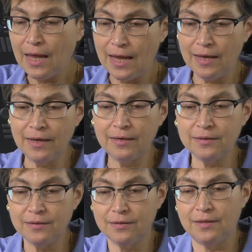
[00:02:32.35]

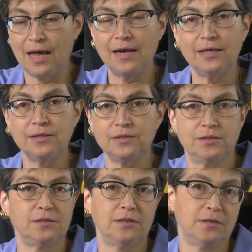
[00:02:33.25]
and that
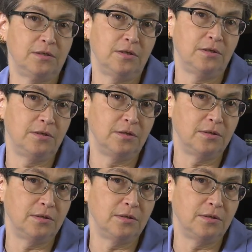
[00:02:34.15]
is uh,